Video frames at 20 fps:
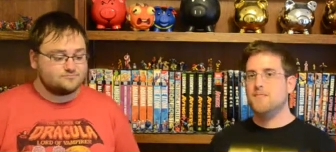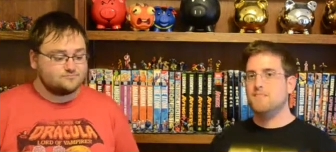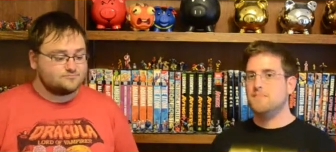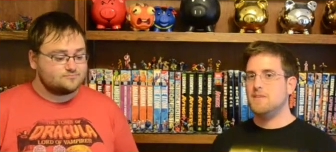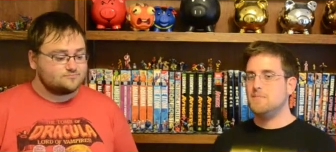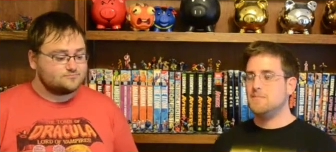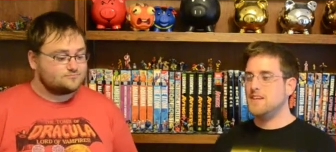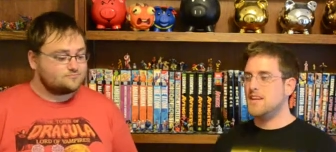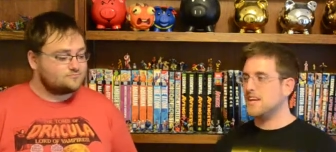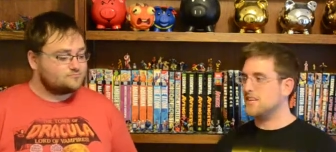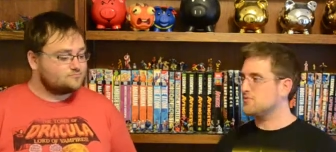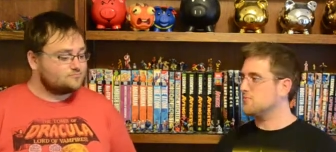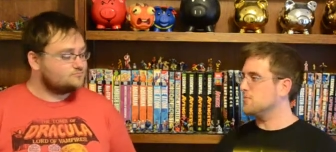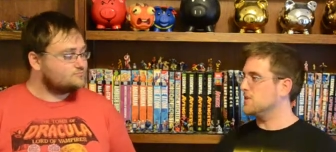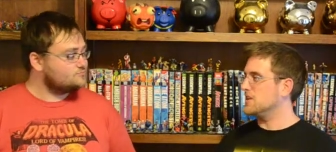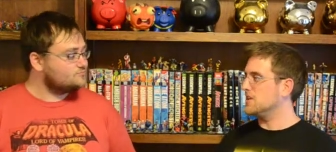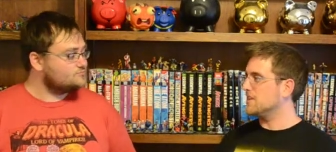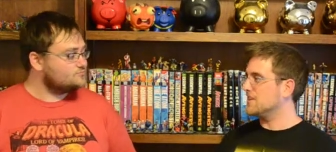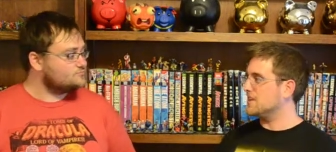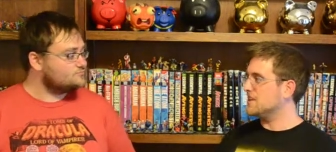Speaker 1: maybe next
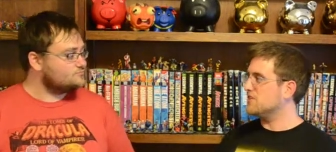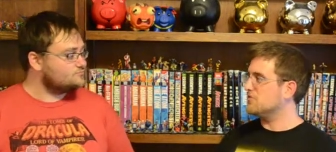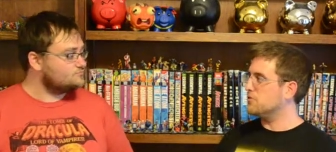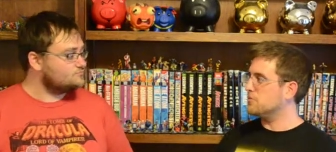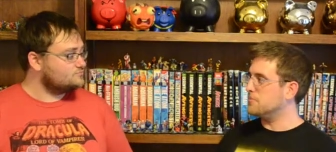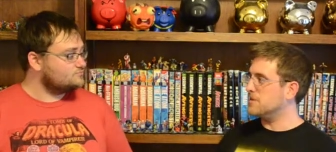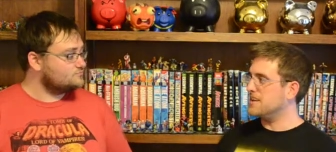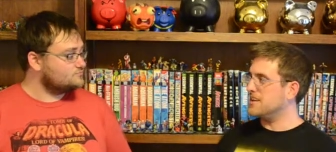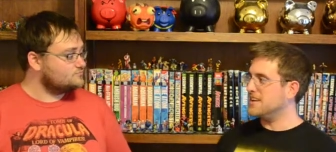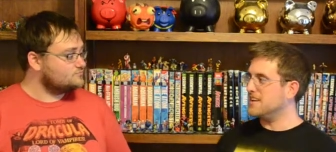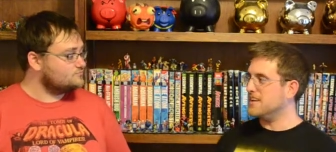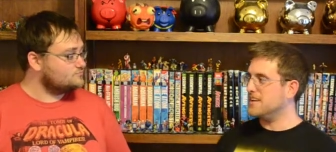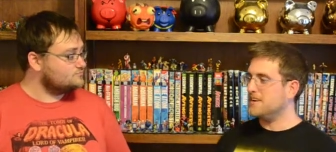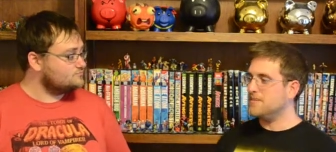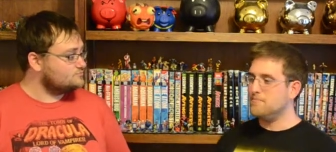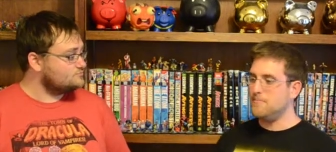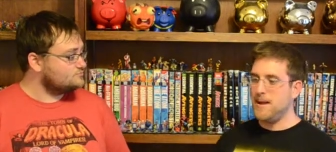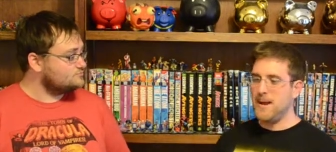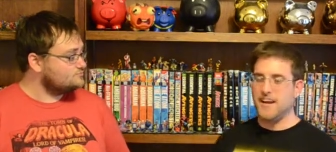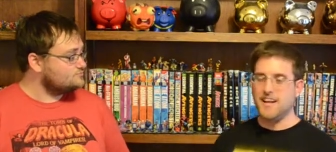week Lido will be
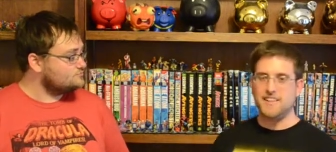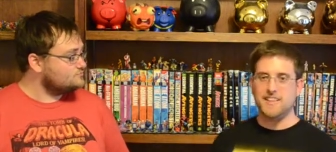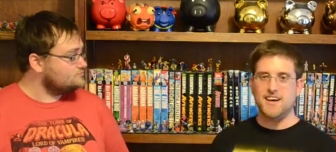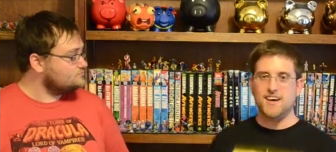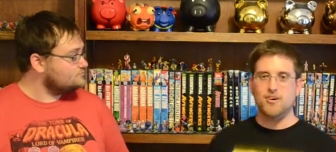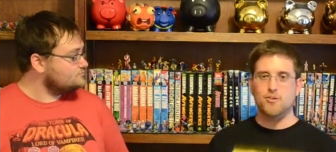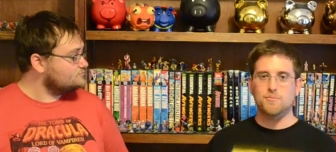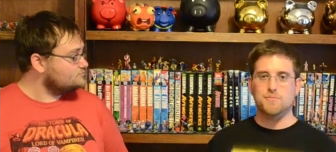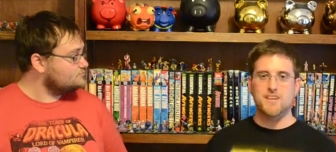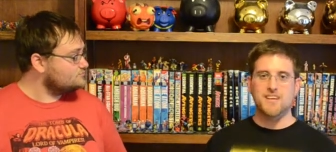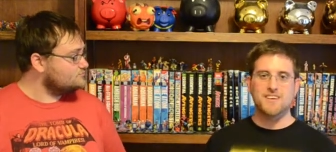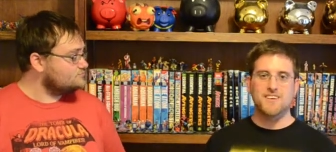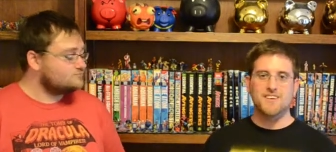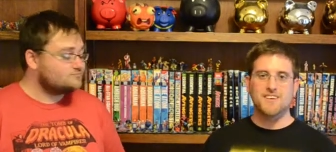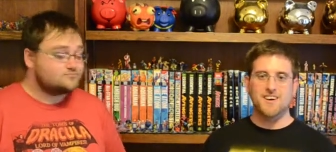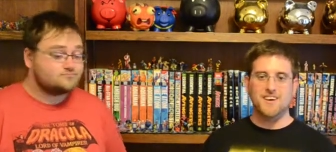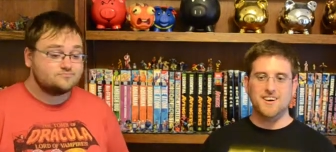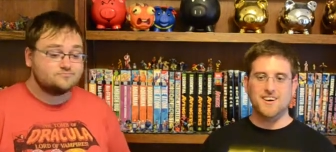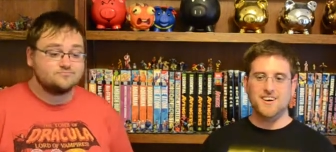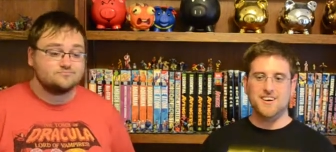manning the helm
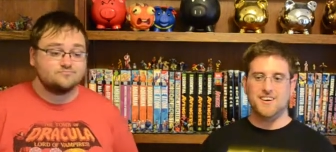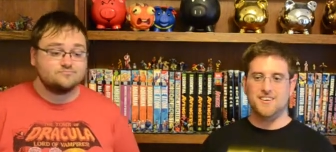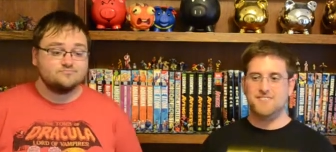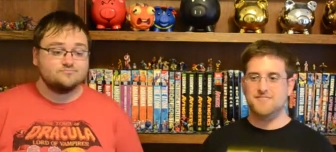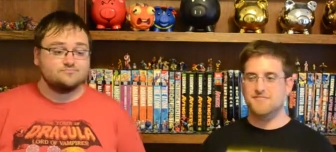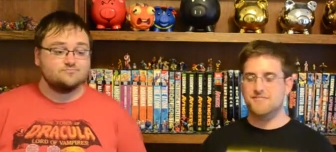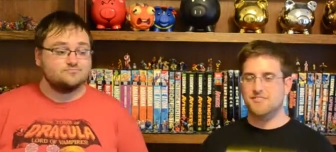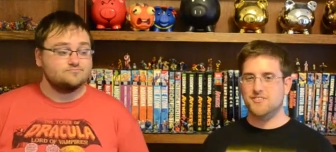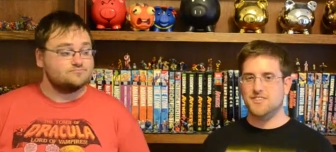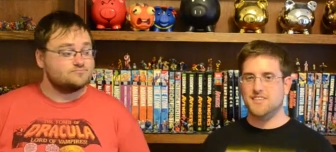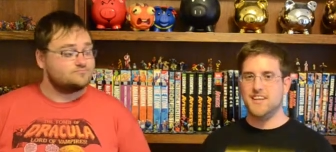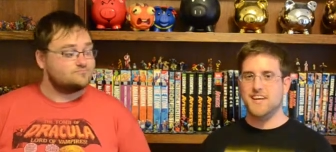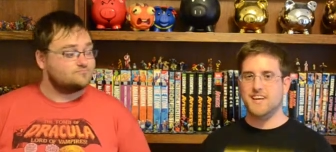uh, for the